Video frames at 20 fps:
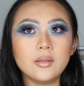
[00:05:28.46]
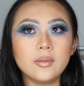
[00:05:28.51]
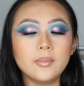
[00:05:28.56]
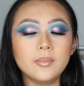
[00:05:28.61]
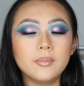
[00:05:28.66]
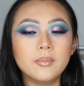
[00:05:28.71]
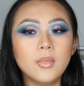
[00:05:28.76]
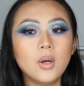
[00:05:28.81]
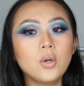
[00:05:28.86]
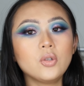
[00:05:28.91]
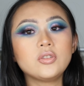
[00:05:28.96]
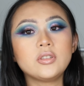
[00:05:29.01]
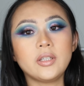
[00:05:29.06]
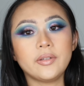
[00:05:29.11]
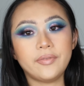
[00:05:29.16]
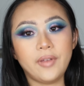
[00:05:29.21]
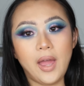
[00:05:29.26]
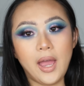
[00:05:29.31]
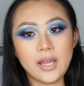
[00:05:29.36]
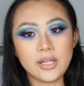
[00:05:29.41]
most
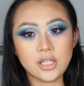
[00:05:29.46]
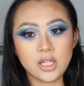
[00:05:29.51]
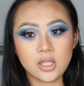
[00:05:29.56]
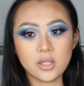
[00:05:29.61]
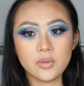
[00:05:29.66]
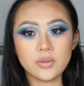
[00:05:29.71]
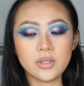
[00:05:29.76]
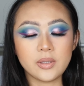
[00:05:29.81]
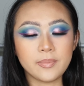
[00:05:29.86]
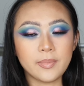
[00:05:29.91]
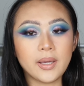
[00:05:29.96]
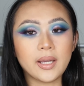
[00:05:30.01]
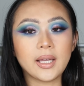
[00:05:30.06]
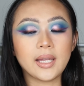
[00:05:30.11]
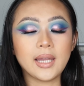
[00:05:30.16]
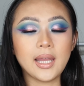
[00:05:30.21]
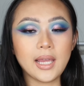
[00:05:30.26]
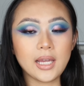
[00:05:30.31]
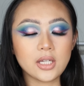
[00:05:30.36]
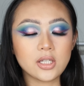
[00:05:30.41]
of the eyeshadows in my
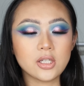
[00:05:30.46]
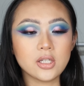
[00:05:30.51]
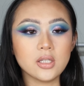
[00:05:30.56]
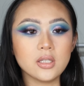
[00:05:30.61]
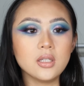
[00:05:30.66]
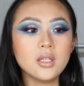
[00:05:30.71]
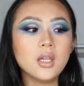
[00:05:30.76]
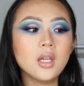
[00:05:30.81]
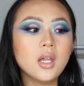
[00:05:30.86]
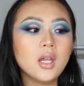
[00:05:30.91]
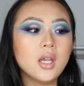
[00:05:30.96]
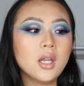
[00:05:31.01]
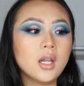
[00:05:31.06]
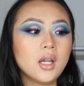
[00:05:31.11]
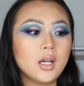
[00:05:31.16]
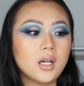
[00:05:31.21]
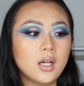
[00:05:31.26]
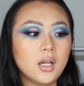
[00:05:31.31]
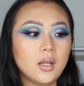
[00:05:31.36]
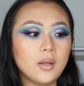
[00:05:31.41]
collection.
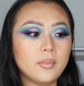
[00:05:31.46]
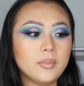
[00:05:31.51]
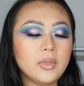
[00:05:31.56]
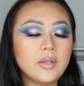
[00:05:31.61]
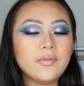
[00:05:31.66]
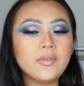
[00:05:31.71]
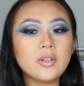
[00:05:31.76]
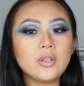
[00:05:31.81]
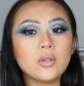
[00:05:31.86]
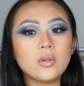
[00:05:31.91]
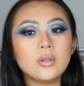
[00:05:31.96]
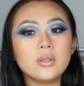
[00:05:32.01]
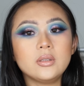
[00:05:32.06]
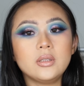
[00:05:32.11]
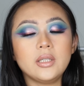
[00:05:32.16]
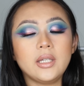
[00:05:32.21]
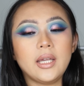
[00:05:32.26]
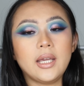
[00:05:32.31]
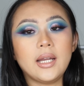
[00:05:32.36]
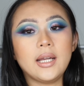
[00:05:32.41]
Even though
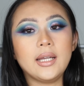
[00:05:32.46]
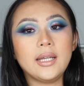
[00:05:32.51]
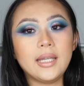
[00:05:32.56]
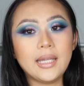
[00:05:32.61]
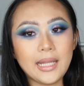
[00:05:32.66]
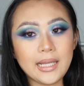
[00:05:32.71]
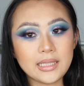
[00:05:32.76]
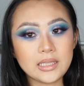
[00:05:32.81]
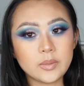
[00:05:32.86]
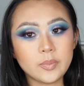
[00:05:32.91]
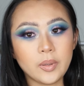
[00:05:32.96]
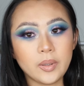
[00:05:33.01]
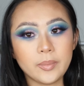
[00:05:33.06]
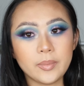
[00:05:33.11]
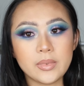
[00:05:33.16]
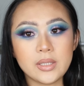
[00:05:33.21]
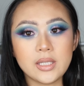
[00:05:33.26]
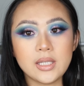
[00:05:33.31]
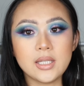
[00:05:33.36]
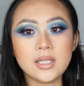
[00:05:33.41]
they are less
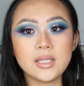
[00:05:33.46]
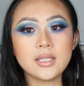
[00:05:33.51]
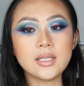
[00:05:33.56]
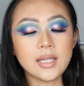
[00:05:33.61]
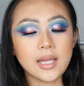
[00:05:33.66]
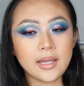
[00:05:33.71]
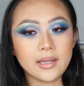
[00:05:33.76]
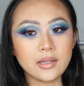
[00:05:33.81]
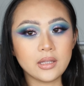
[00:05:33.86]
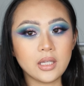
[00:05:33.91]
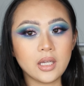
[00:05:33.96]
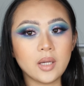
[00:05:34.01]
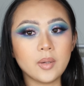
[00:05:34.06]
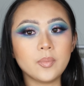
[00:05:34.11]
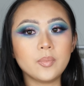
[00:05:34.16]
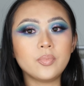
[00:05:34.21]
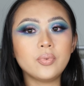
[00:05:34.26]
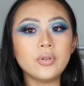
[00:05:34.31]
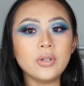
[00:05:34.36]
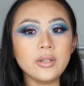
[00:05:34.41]
pigmented than
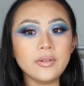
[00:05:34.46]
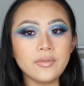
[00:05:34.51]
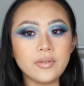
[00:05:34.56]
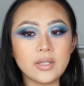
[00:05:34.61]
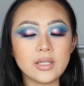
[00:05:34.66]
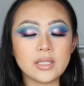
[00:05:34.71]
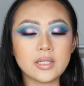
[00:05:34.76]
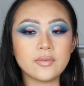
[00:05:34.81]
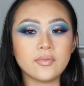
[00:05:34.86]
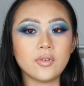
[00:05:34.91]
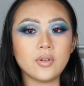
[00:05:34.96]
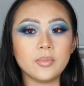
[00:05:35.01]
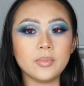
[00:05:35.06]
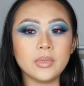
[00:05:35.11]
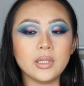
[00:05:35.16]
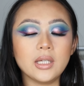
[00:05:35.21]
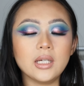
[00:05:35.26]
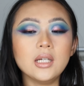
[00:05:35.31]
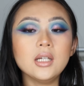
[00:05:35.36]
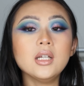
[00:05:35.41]
their previous
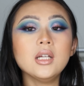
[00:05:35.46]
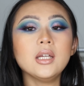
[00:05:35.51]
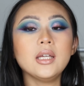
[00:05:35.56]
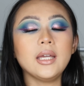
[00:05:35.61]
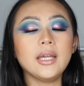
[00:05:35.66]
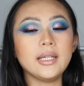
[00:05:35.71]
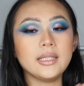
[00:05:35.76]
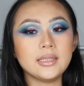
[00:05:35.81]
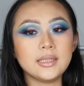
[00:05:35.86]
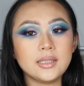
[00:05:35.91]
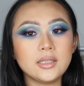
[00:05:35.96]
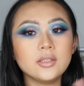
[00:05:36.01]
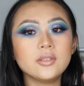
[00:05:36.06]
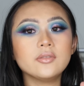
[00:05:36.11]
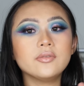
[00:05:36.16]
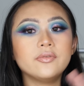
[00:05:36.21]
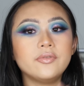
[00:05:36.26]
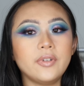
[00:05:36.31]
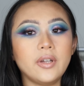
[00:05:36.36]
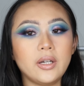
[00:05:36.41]
formula, it's
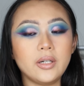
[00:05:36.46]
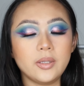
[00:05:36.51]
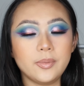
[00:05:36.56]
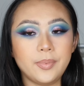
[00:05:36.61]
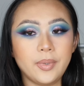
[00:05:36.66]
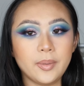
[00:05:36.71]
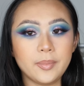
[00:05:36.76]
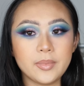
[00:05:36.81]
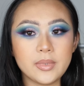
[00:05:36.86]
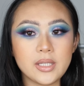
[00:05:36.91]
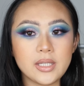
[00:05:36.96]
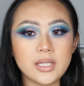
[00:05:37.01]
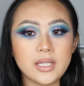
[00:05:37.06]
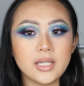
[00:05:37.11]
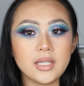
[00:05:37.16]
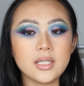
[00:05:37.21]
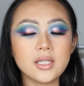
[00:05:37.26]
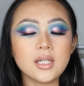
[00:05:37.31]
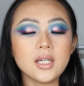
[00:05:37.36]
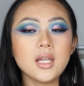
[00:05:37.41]
still very
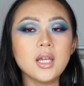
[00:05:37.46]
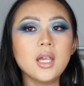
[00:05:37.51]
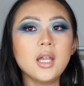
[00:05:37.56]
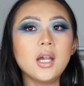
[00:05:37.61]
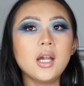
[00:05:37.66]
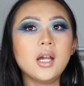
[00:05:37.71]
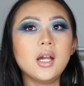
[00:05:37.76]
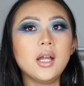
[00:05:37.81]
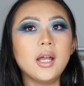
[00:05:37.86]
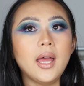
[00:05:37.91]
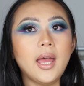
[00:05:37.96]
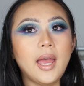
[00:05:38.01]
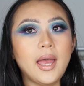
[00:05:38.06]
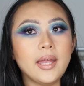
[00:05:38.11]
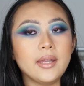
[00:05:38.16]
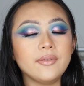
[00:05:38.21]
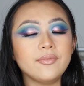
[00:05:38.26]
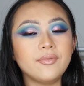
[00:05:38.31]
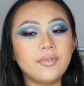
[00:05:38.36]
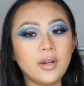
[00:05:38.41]
pigmented
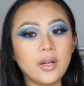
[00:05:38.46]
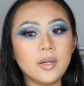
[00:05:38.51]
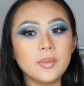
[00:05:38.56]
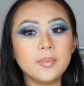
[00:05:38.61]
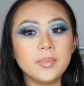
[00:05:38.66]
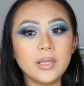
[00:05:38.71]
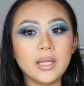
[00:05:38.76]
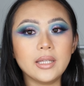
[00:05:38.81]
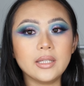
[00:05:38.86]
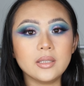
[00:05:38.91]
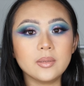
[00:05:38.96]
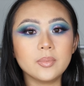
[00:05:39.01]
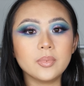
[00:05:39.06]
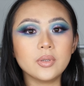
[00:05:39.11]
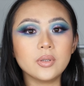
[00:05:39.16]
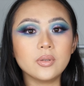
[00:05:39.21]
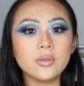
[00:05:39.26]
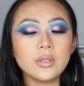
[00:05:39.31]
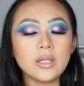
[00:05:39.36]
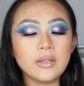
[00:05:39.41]
and very
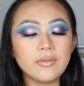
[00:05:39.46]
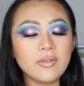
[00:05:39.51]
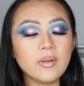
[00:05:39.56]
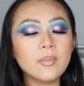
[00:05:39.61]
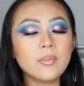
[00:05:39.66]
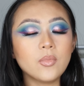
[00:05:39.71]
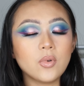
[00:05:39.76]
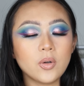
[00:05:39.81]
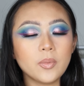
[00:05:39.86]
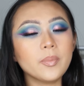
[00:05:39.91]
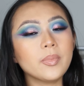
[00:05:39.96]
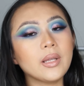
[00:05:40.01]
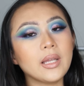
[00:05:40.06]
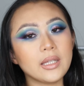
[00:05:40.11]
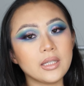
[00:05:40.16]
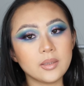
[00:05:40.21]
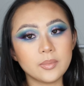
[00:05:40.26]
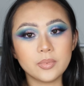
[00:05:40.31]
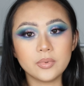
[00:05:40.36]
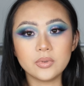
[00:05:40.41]
blendable, even more
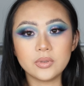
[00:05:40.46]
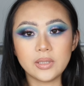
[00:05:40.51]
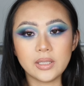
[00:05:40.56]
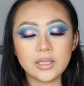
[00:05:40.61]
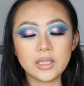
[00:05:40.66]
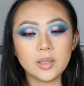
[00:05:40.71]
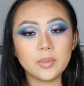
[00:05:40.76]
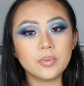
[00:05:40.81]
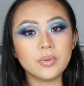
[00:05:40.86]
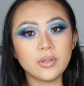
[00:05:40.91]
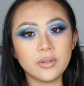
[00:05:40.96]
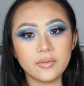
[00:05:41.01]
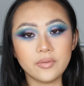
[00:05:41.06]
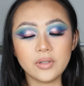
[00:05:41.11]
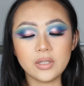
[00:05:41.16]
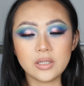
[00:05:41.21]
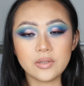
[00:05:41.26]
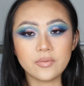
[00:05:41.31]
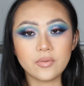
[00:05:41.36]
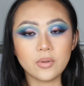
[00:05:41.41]
blendable than their
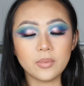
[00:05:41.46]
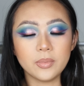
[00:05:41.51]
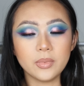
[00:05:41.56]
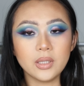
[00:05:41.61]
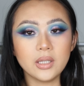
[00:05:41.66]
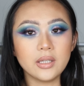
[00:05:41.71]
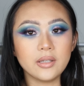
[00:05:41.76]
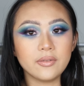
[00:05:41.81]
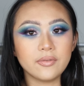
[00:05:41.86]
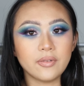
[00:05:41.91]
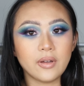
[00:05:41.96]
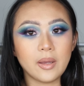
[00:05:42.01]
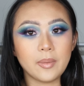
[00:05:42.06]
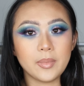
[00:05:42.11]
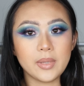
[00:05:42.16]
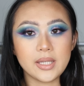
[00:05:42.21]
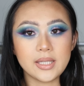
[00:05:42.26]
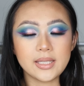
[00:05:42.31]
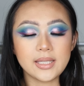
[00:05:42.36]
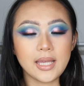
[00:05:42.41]
previous formula, if I
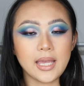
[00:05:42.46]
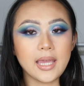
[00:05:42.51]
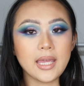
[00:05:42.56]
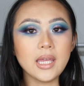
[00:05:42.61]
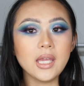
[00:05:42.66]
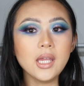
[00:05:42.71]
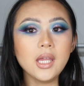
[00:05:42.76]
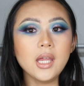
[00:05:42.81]
may say.